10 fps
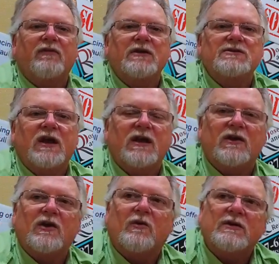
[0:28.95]
FHA and
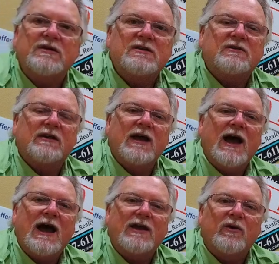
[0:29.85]
they'll go intentionally
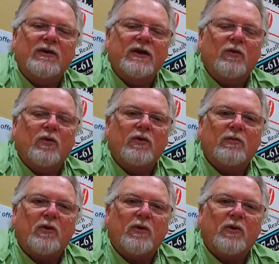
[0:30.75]
high knowing they want to